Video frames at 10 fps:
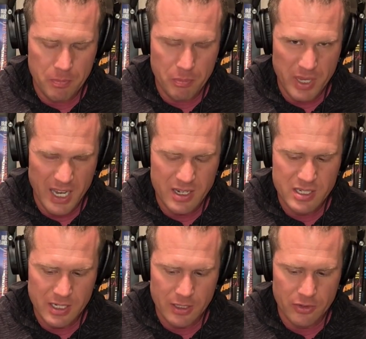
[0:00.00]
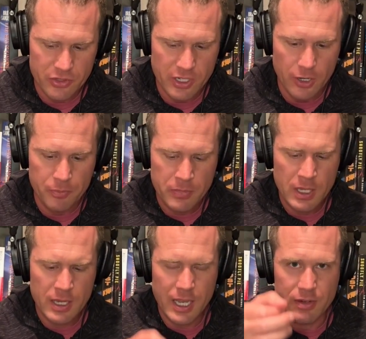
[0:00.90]
pick still. So
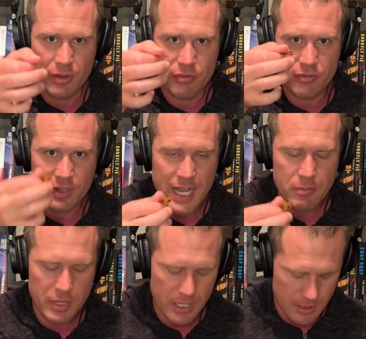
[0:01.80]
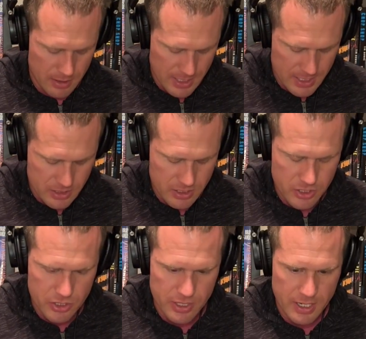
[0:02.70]
kind of a flat pick against the
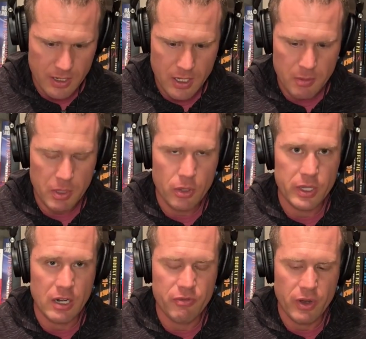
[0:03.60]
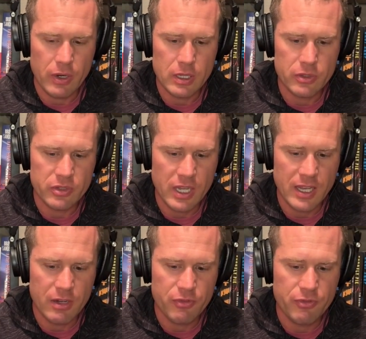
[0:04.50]
string, but holding it very loosely,
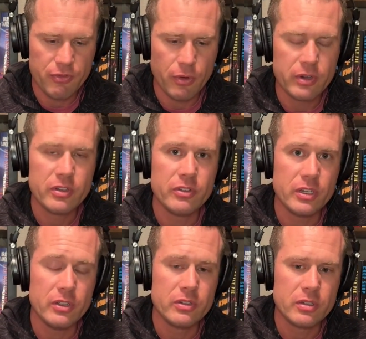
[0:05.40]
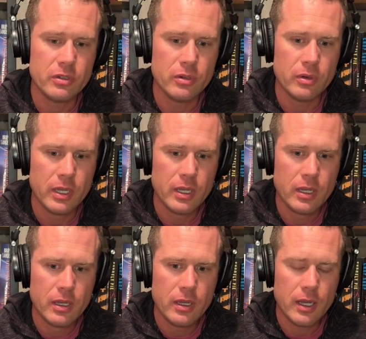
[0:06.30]
and that forces you to
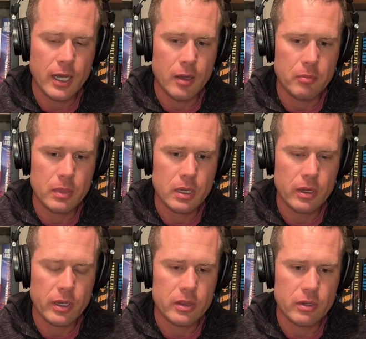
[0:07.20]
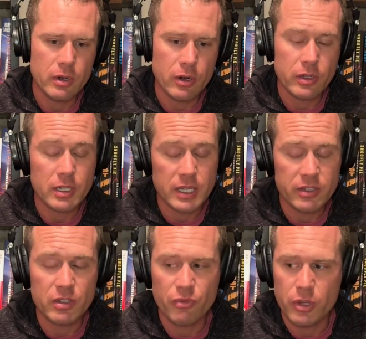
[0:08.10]
look at to
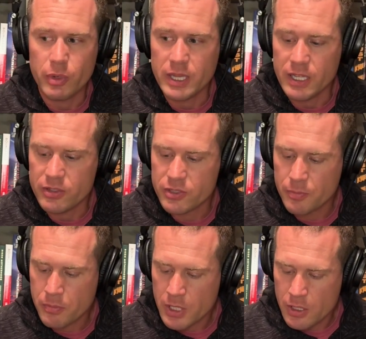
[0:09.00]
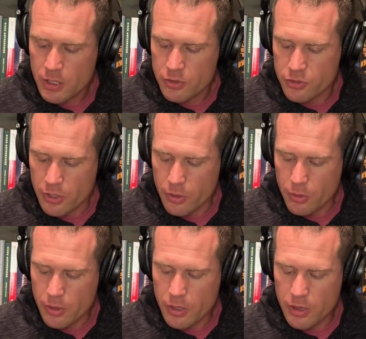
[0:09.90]
listen for the release.
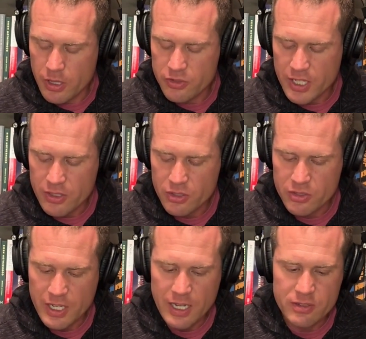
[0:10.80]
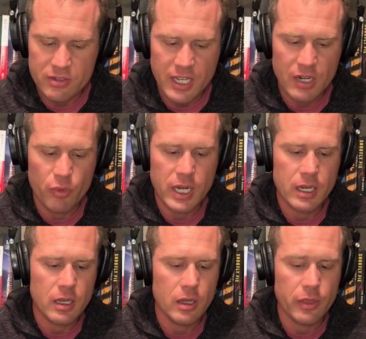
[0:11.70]
So this exercise is kind of what I
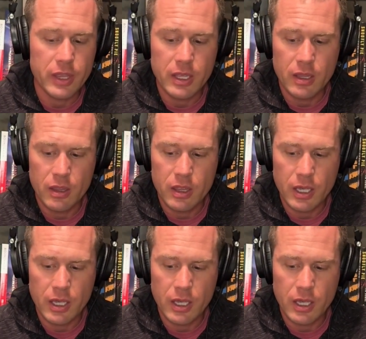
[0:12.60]
call the